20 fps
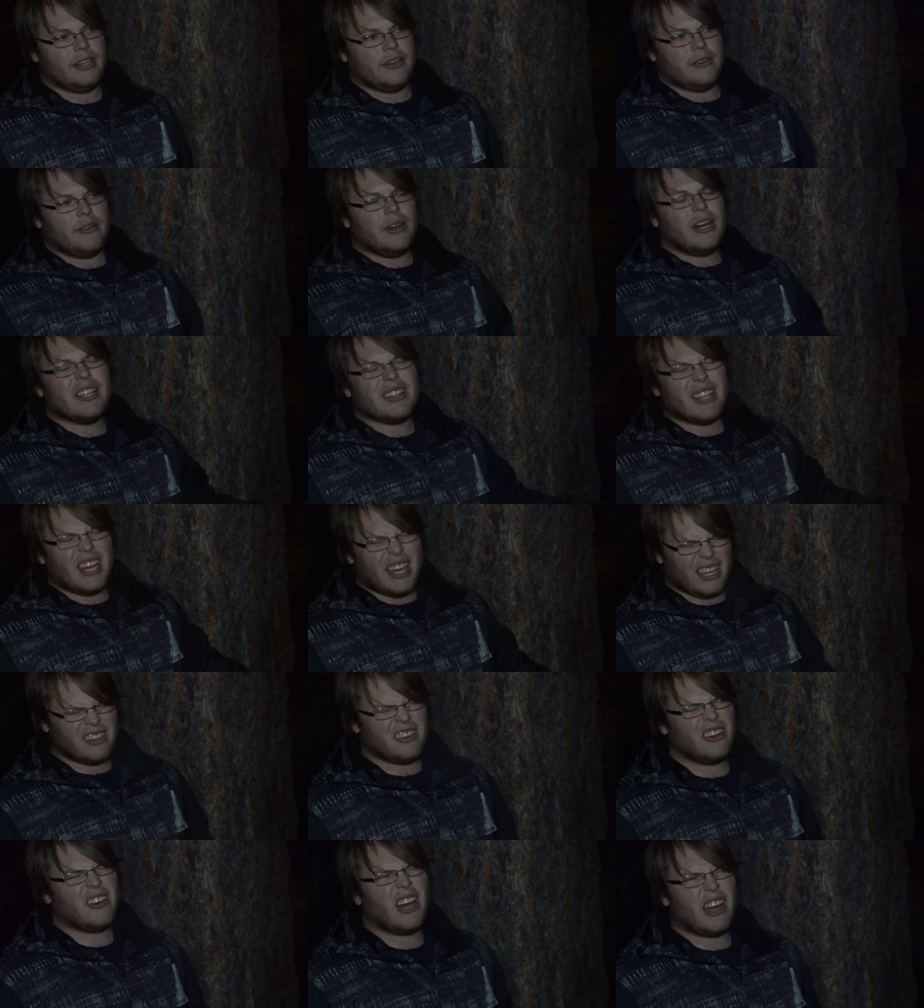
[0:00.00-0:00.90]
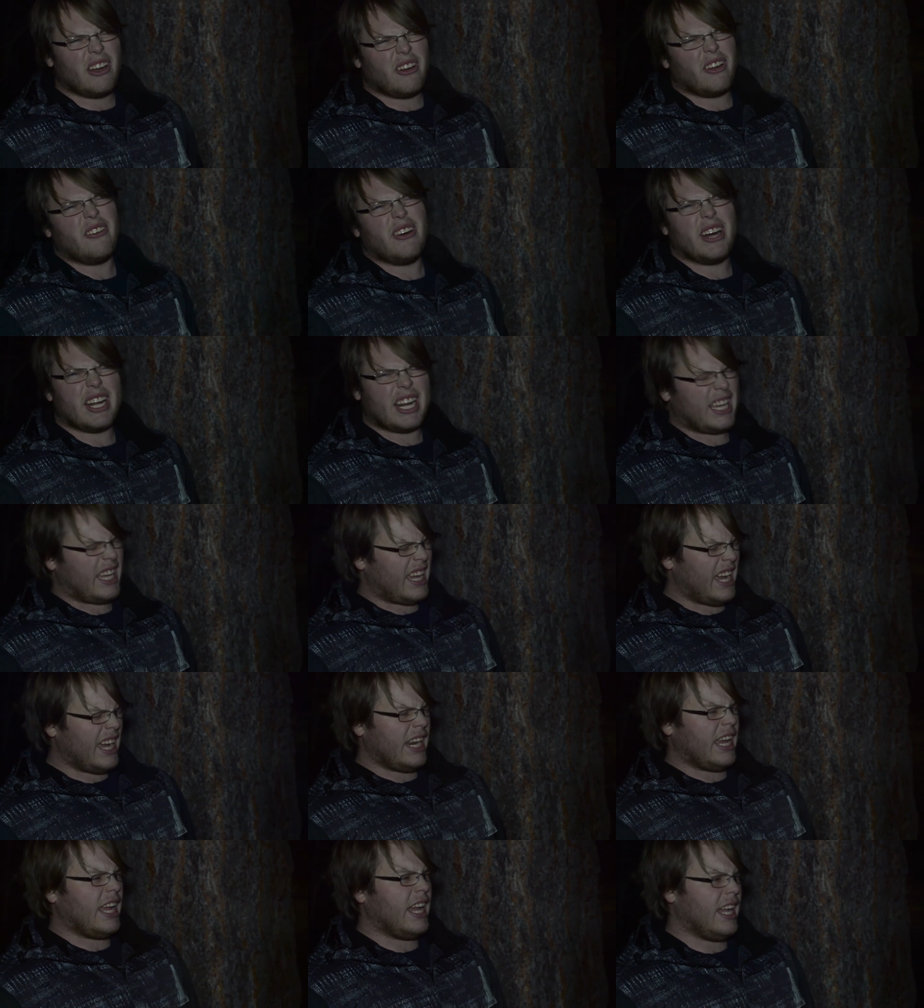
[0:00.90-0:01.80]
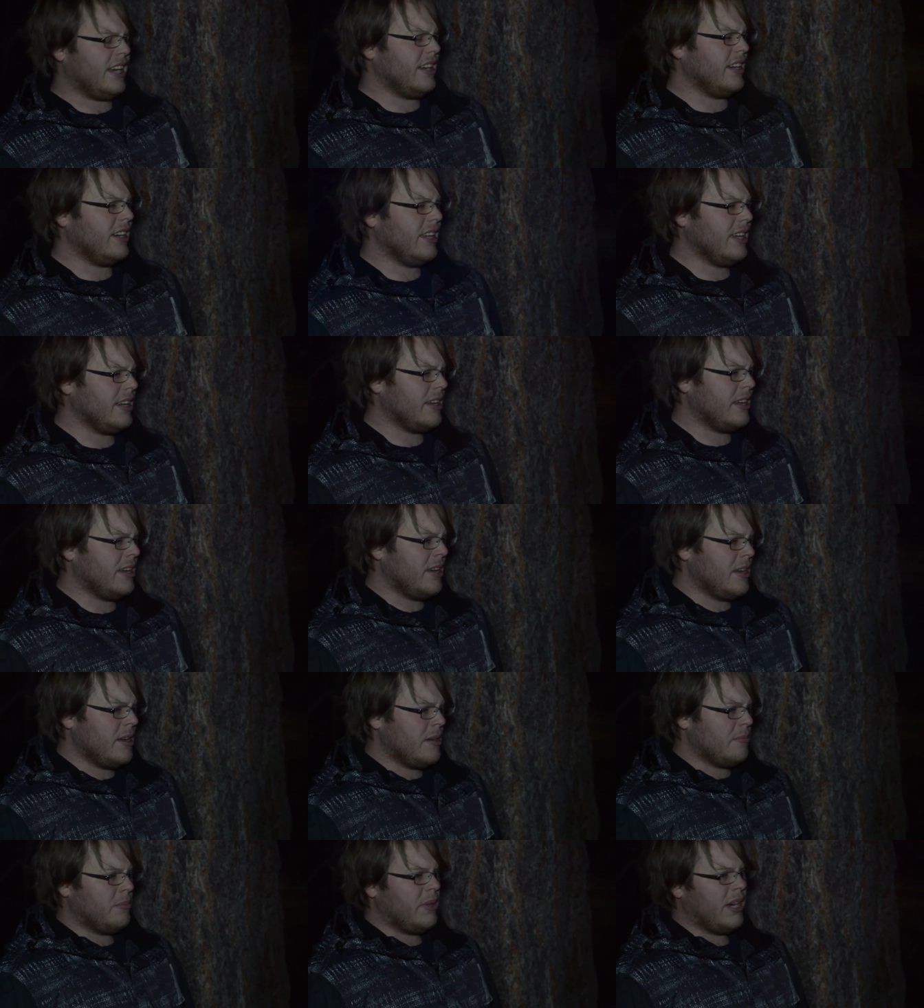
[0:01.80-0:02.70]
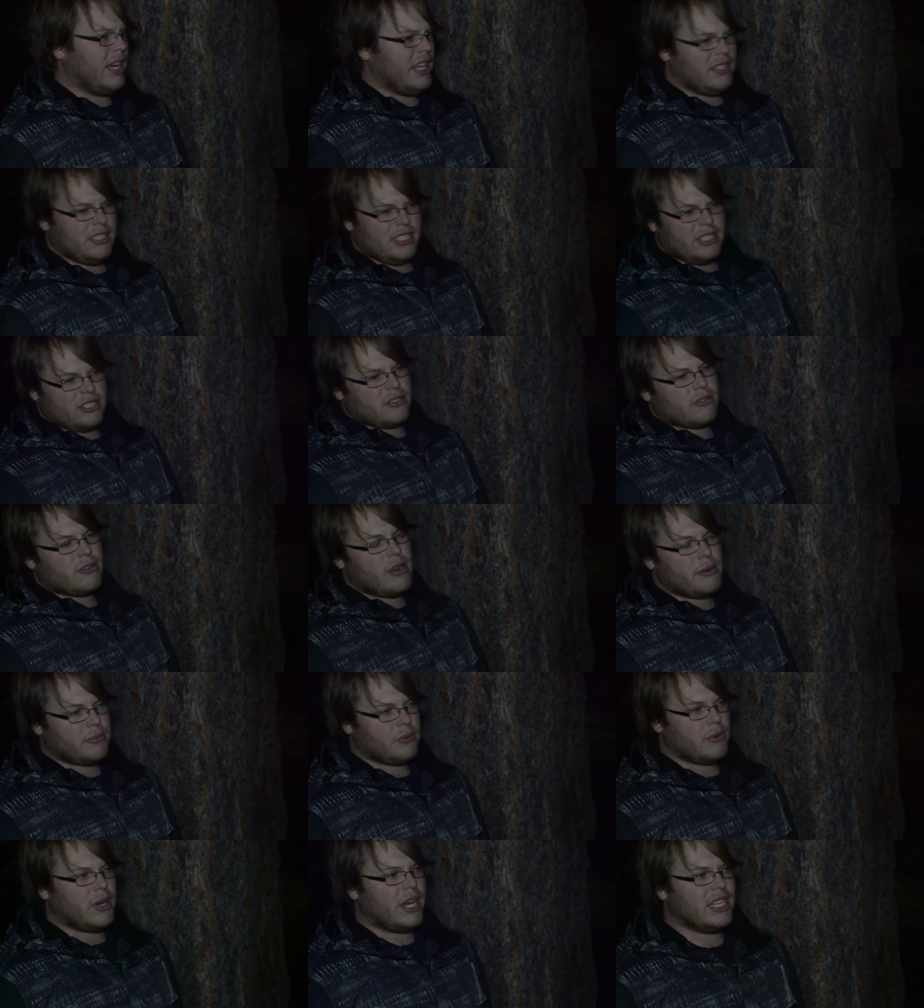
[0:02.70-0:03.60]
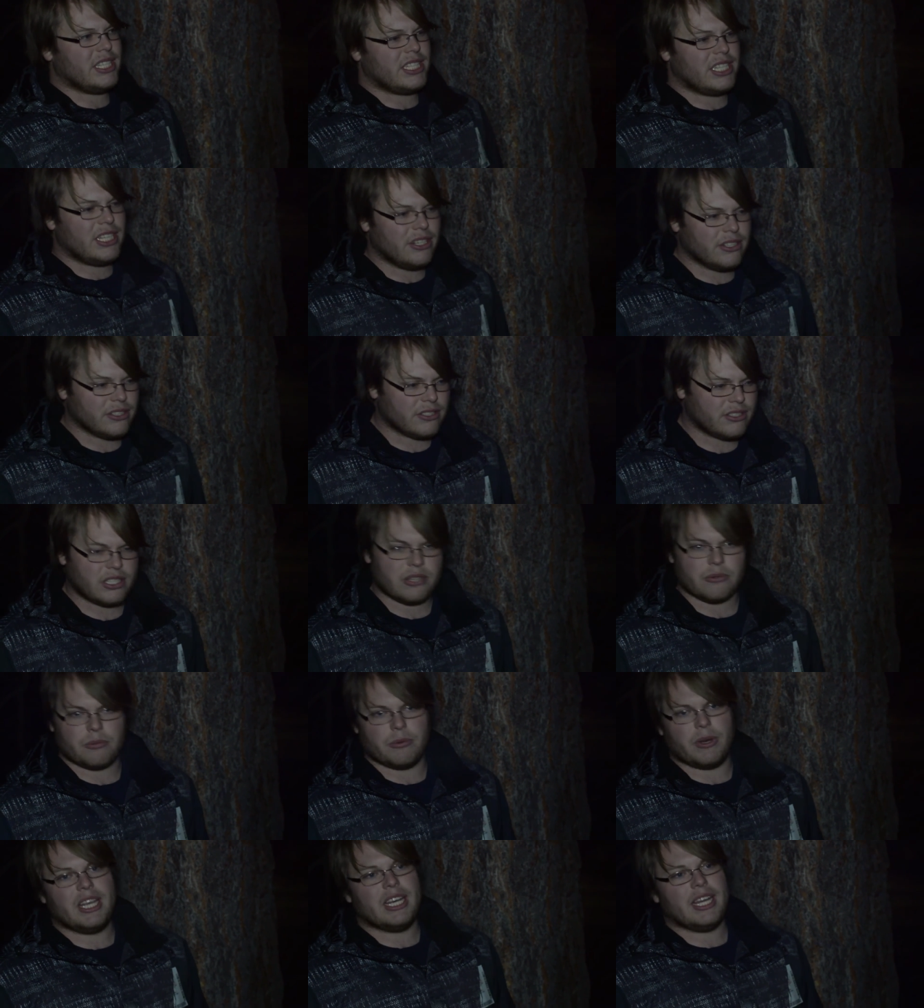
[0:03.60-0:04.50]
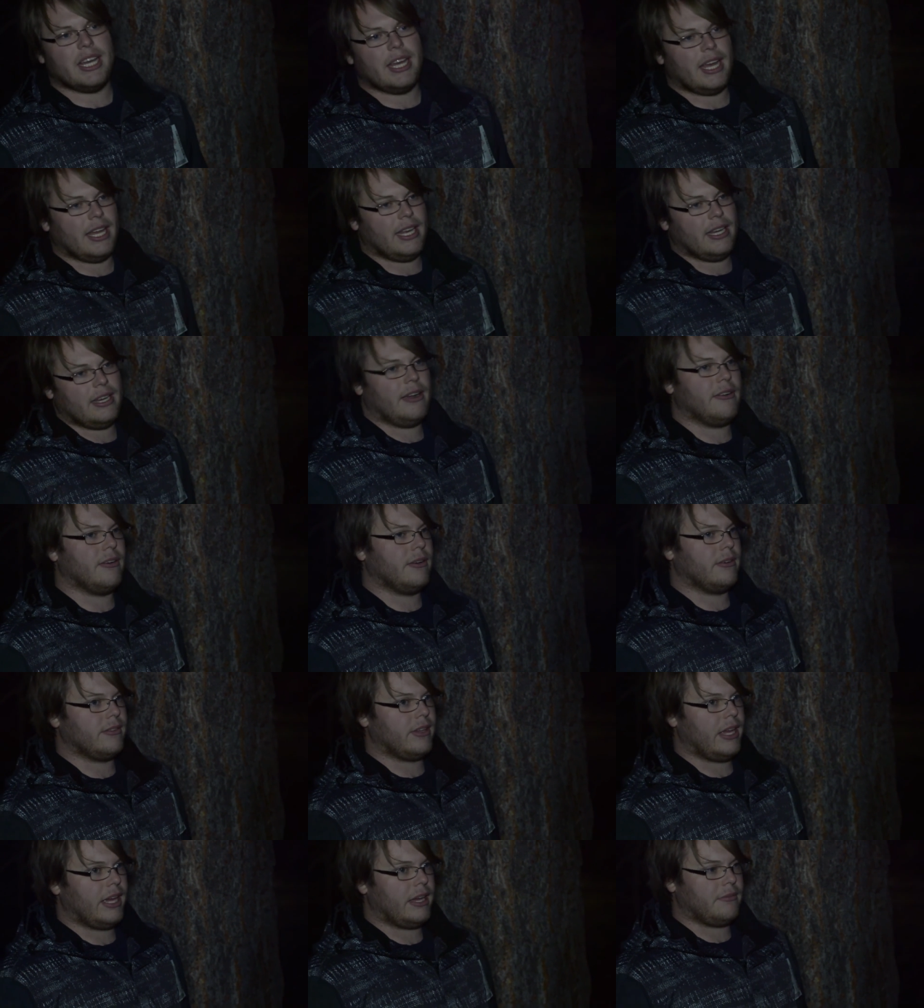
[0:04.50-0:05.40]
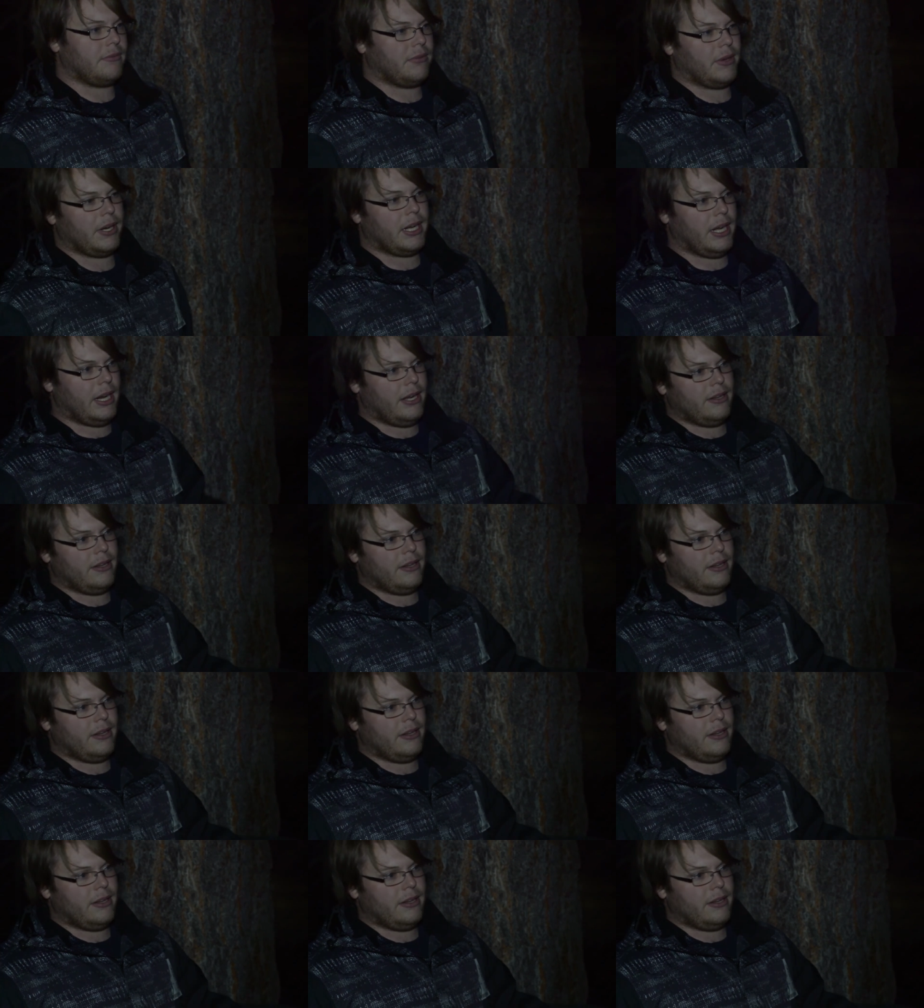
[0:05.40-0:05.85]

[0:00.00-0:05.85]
well, I know how I want to kind of edit it, but just script-wise, here's to read it, and everyone's like freaking out.